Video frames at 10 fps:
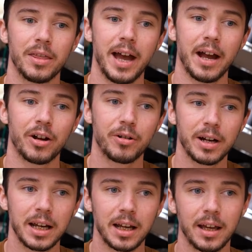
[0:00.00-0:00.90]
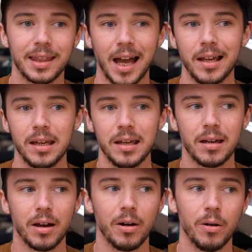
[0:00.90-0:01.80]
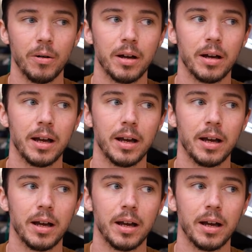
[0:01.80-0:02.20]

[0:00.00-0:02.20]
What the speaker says: that critic, that ego,